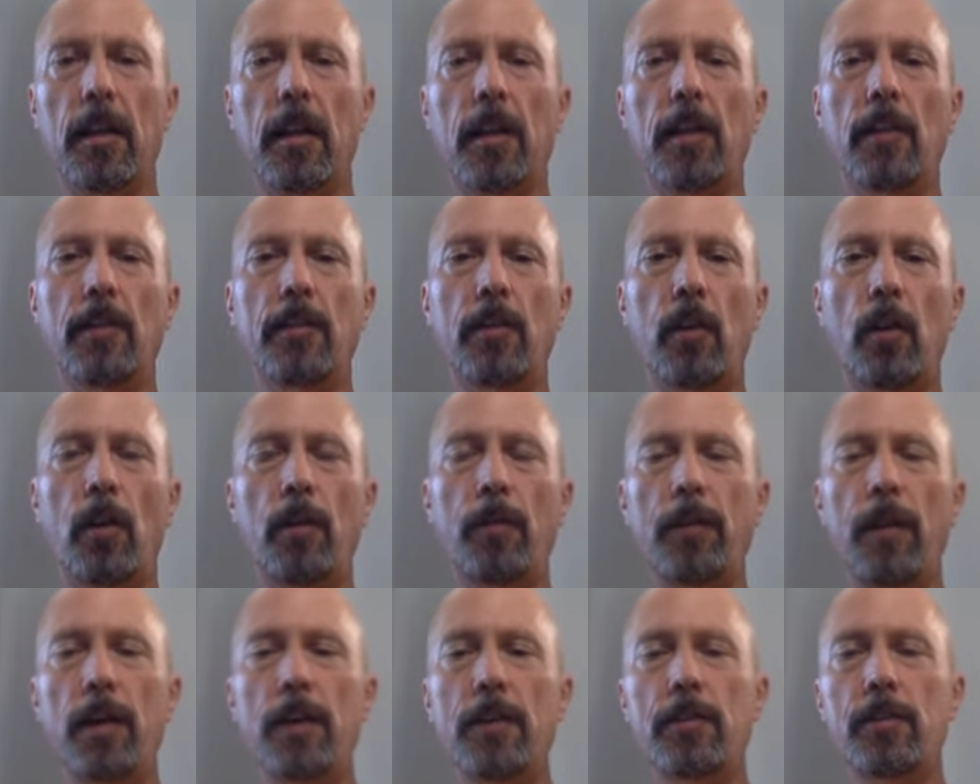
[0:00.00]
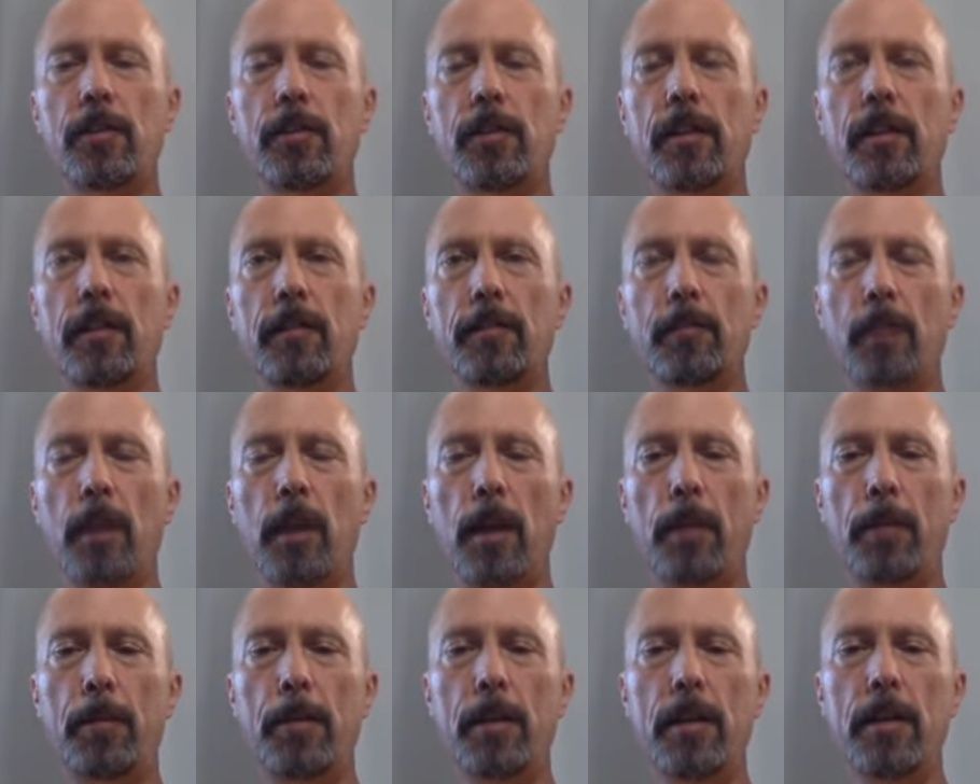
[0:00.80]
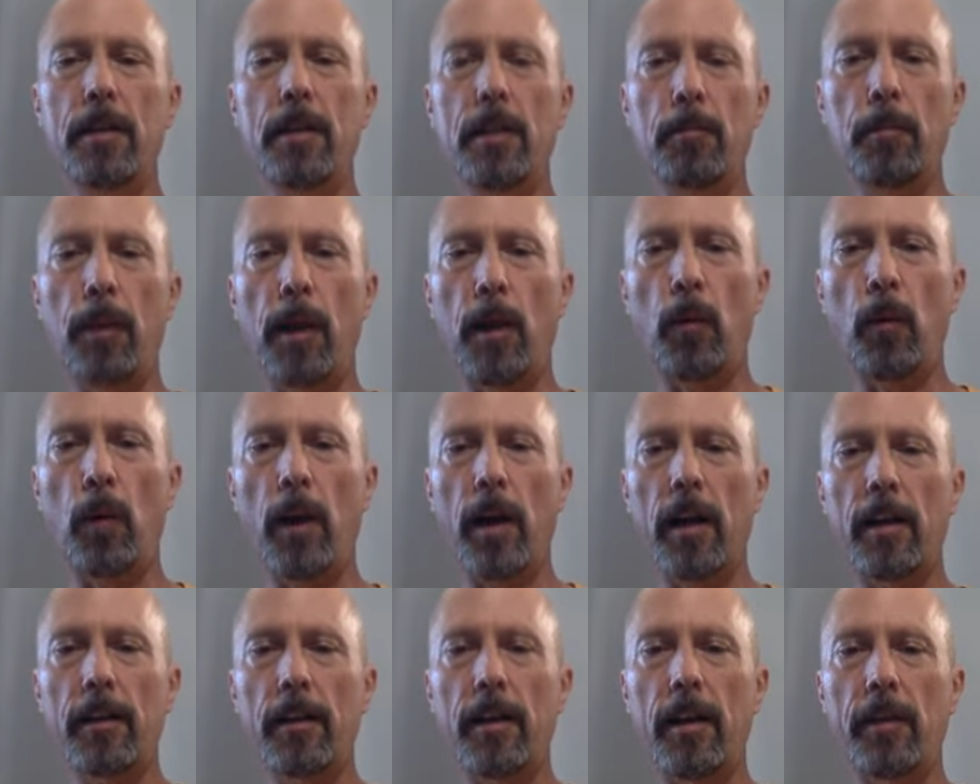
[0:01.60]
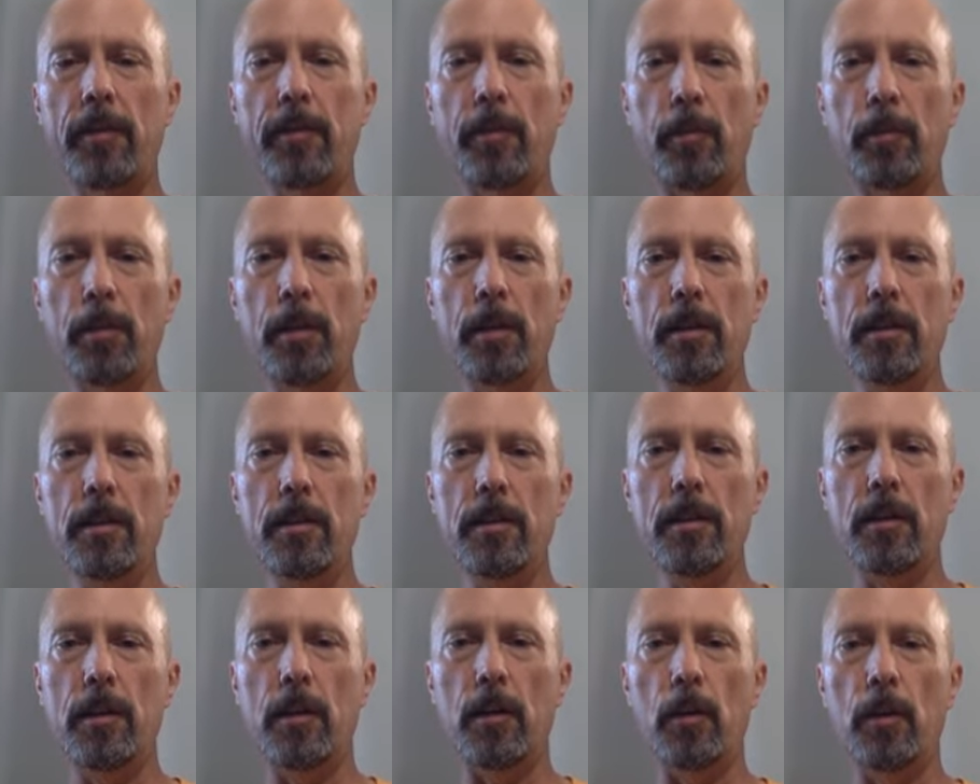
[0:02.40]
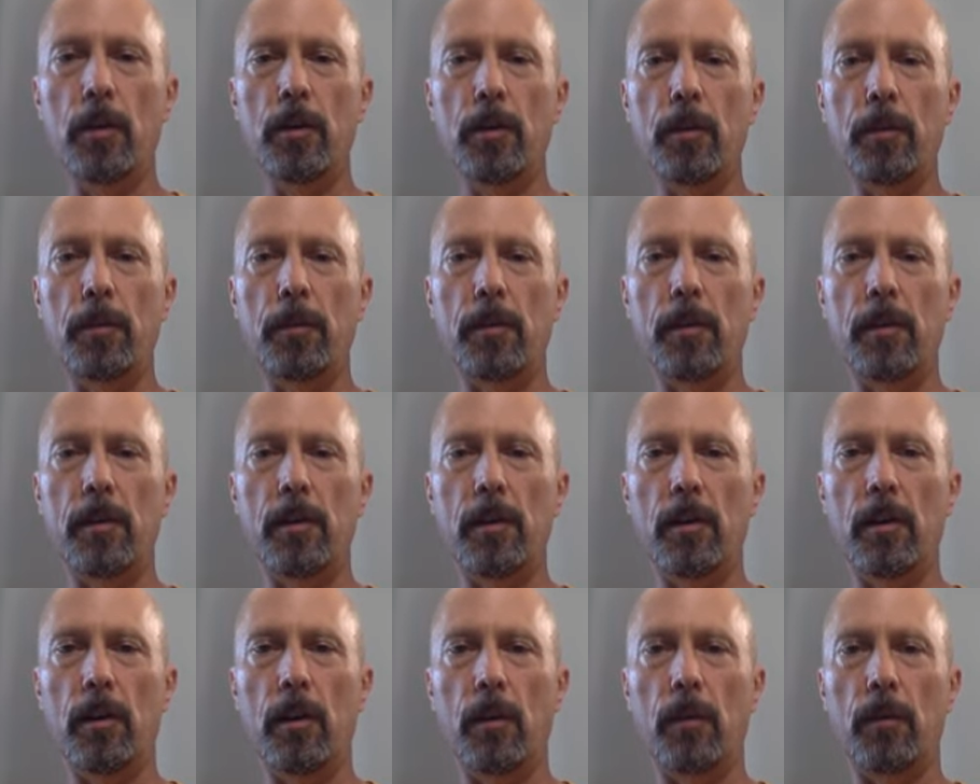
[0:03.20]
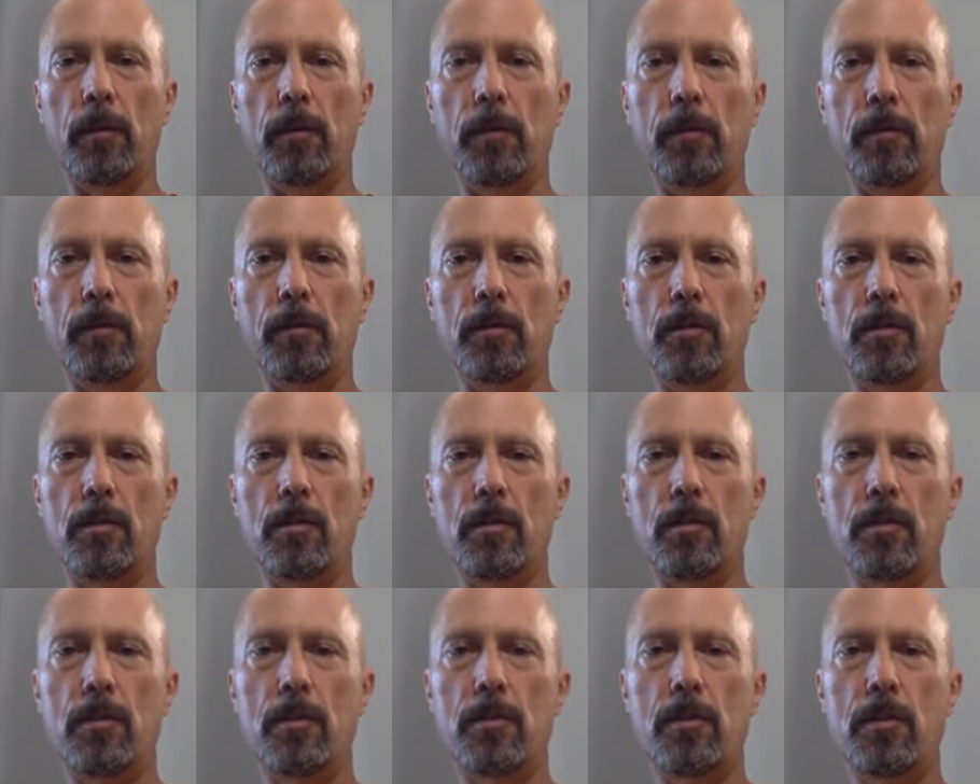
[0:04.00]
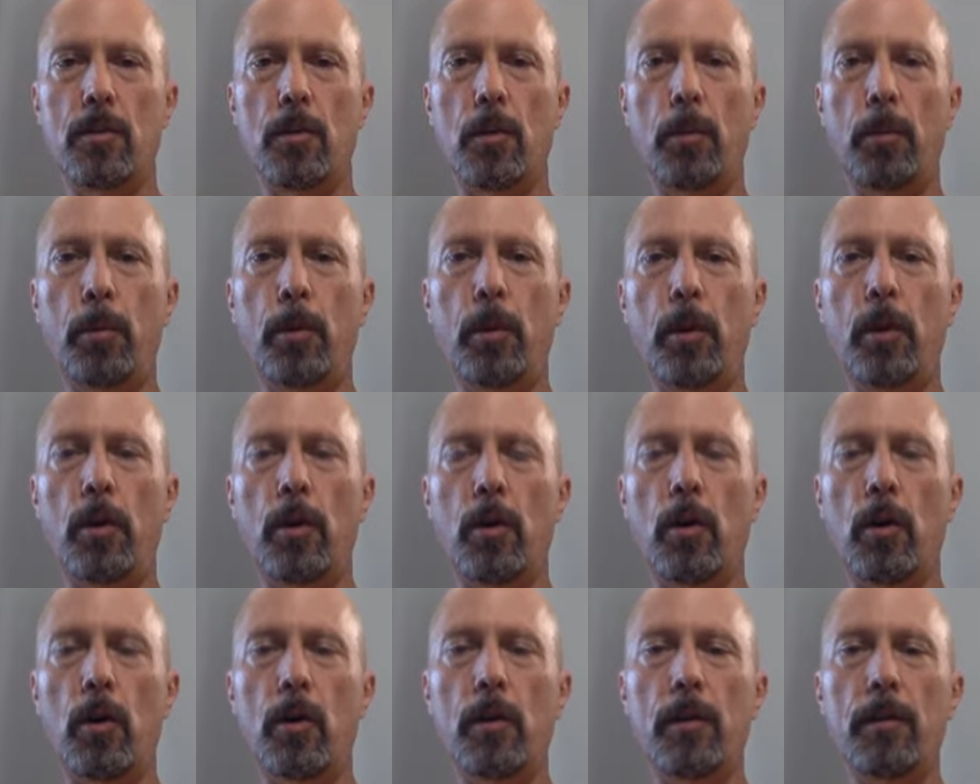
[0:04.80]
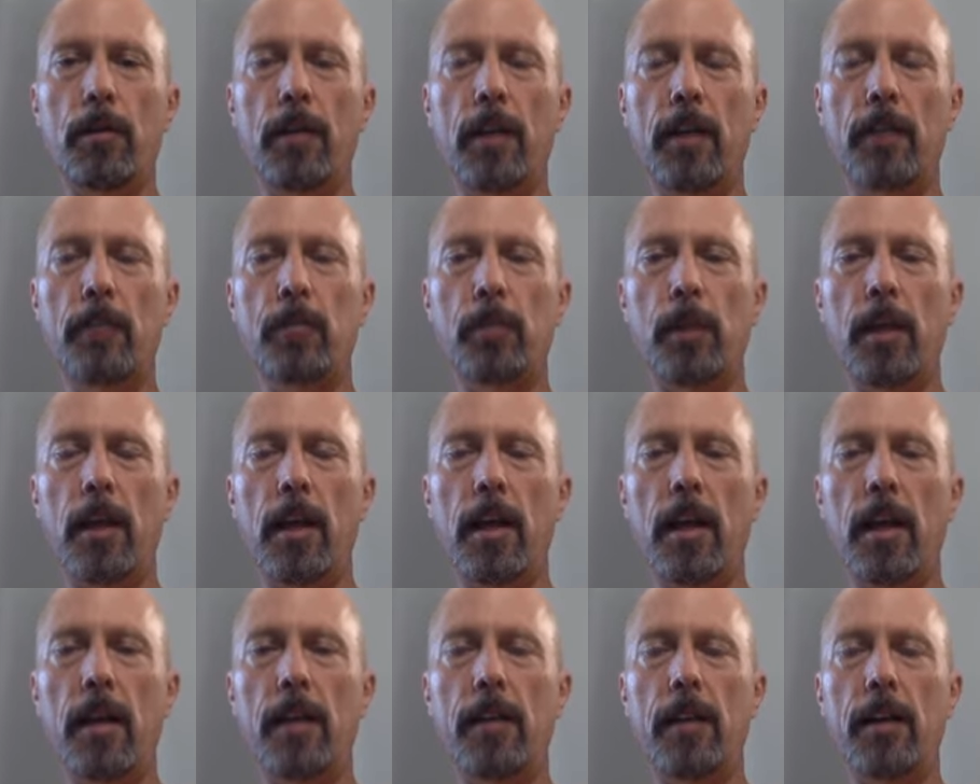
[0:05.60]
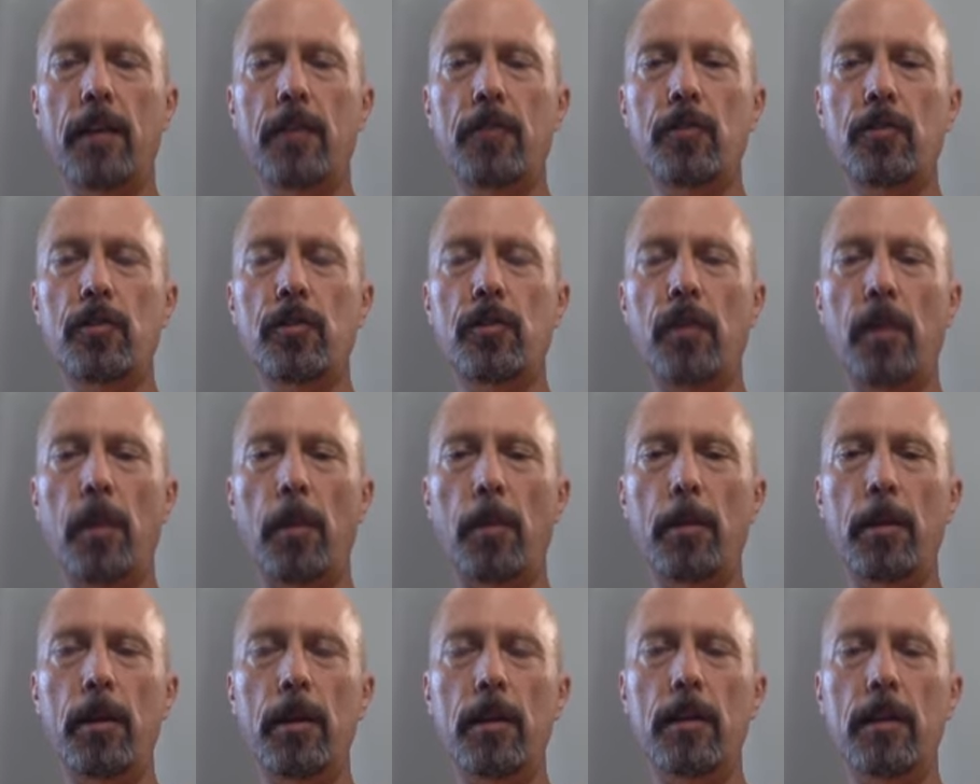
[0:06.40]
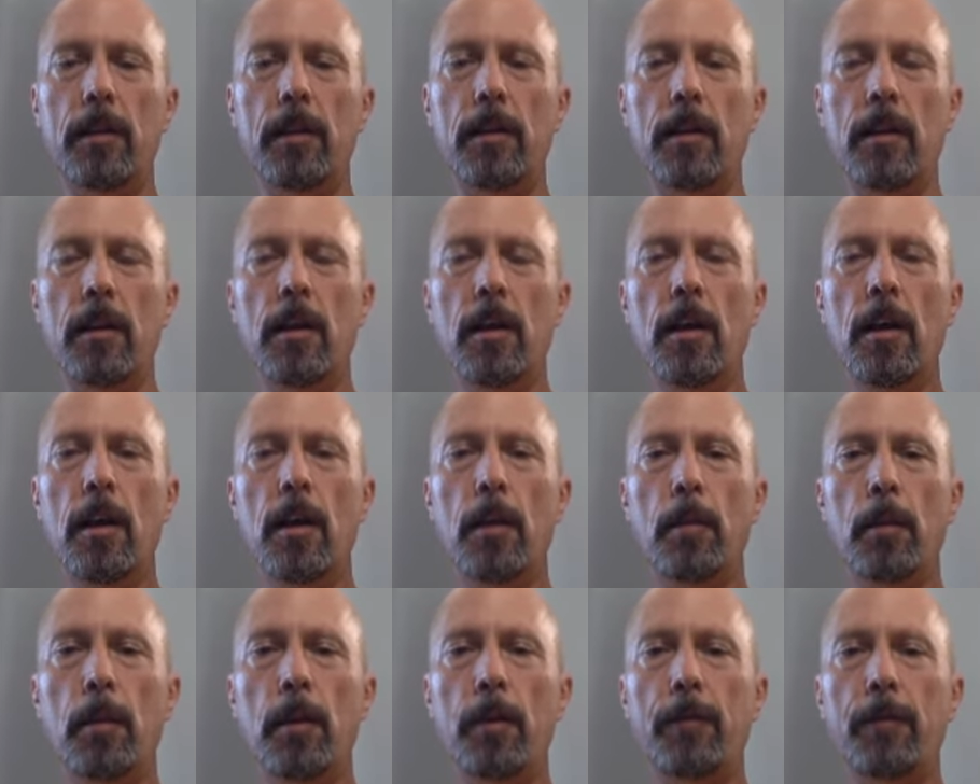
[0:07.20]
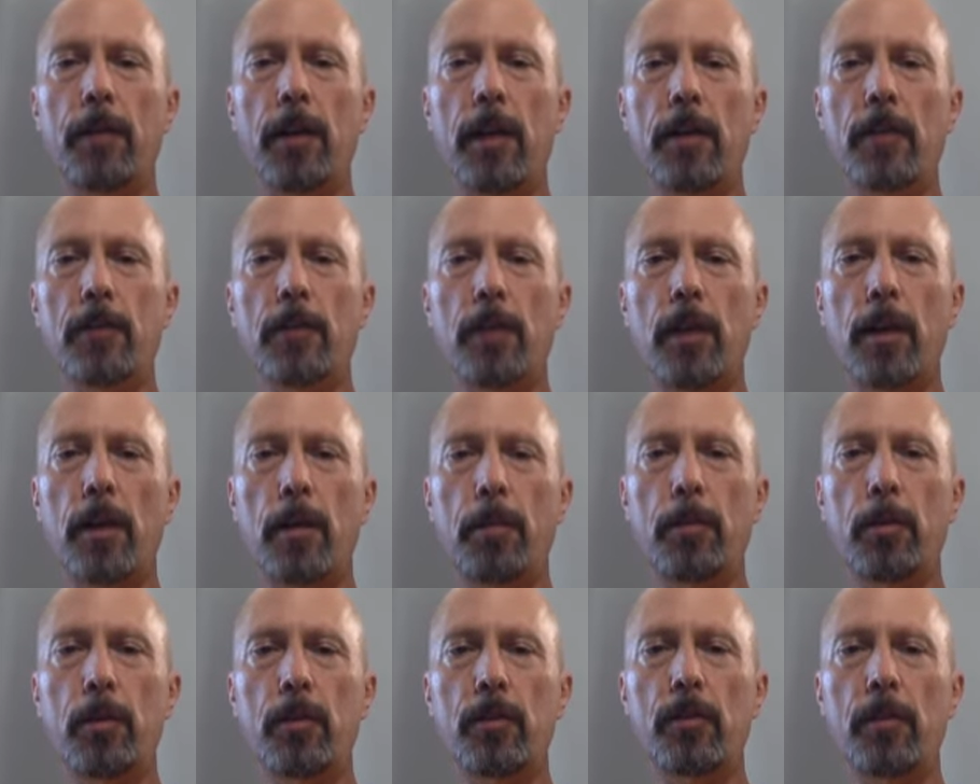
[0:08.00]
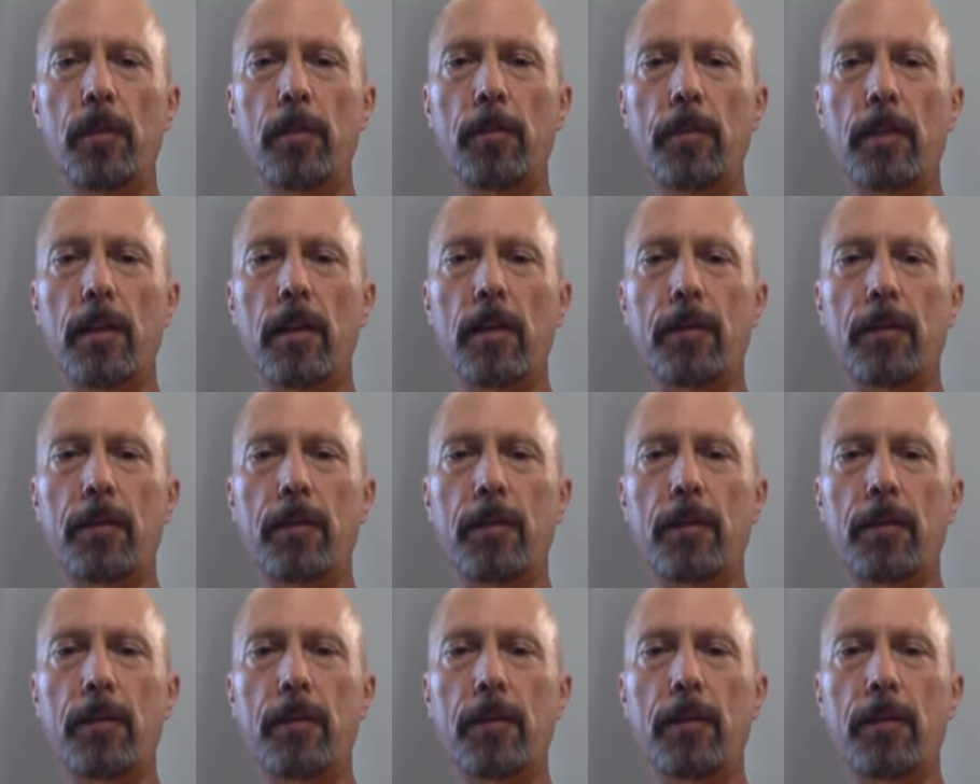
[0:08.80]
So if I just give my opinion, my wild-ass opinion here, when she'll put her own advancement ahead. That's just an opinion. But if I try to put something